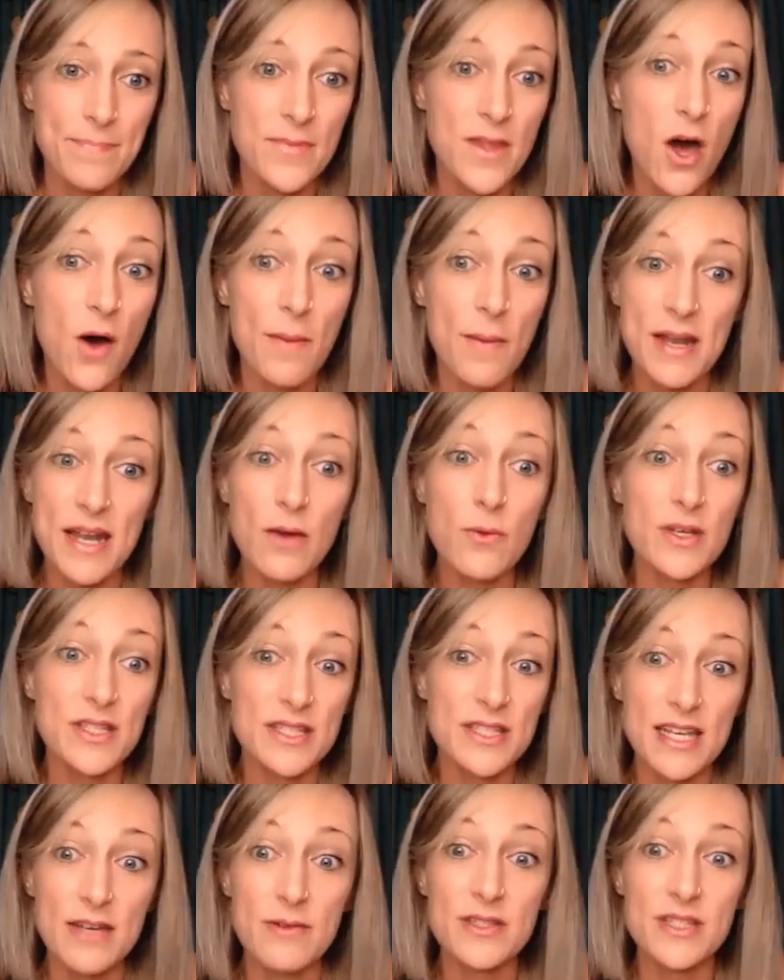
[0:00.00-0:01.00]
no, I mean,
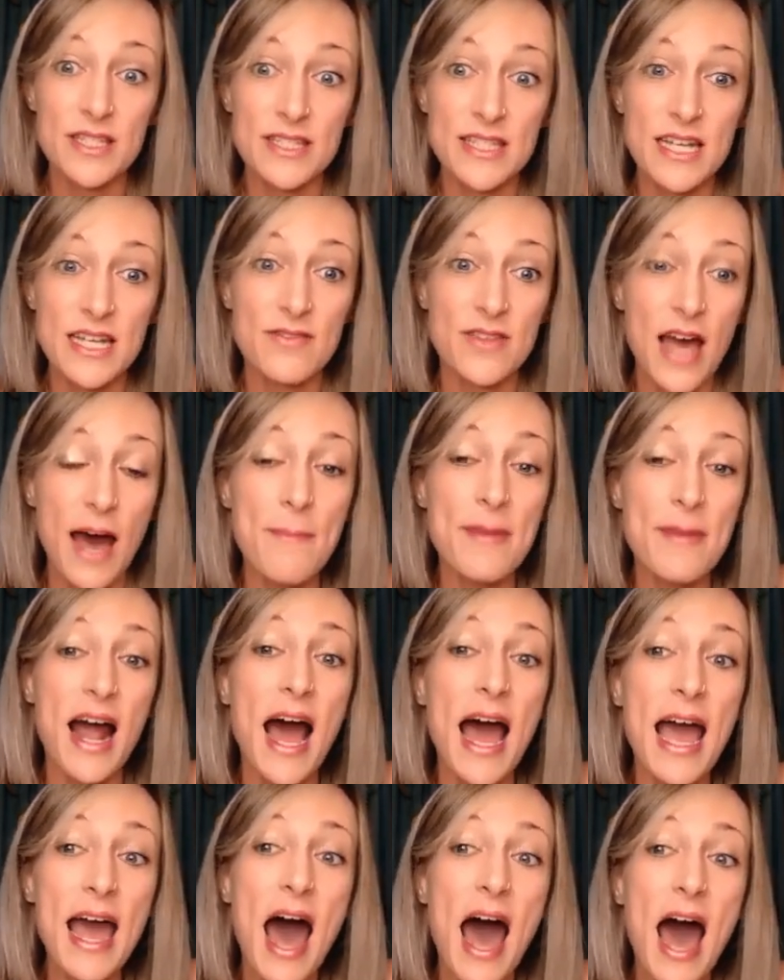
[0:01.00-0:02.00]
he was the state of the, I mean,
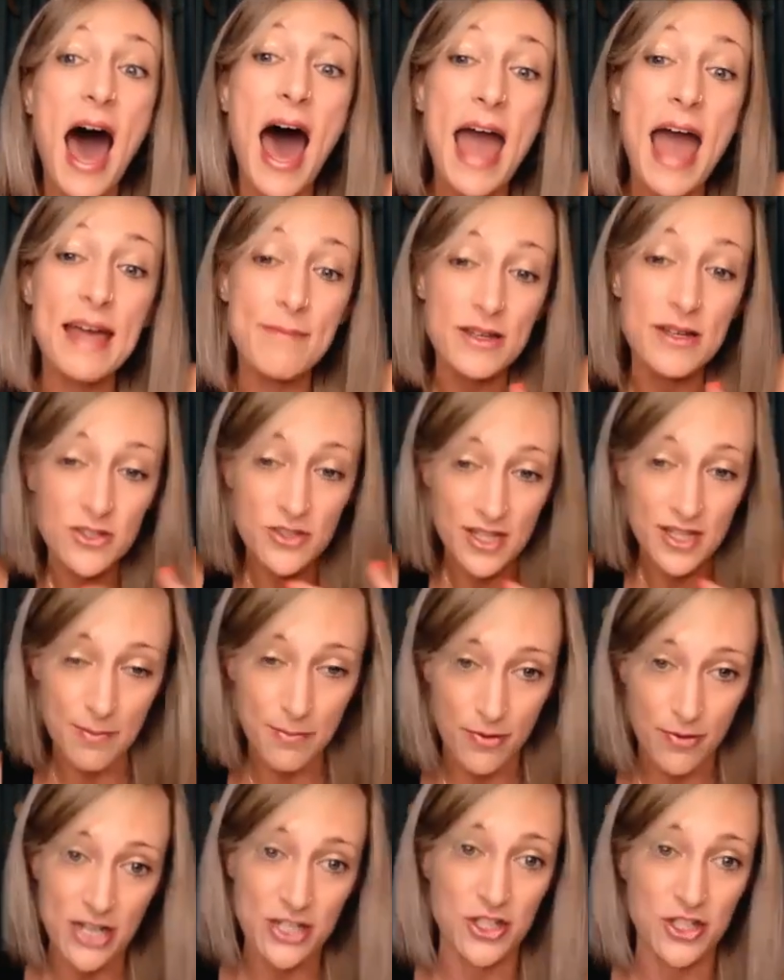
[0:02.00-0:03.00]
I'm under the
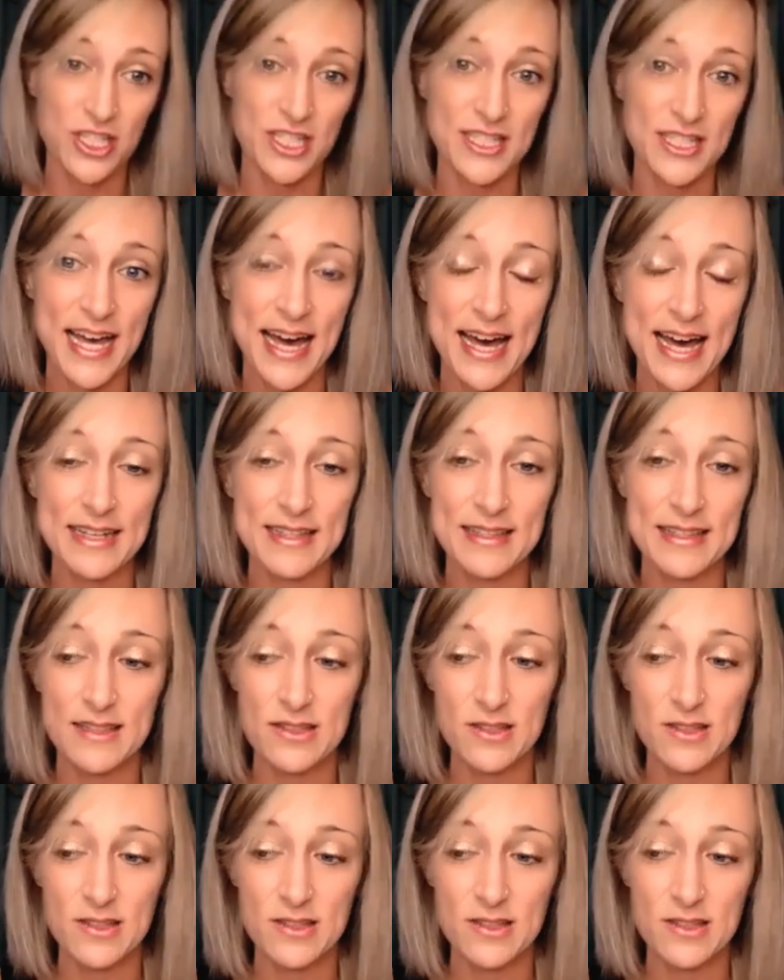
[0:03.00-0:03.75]
impression that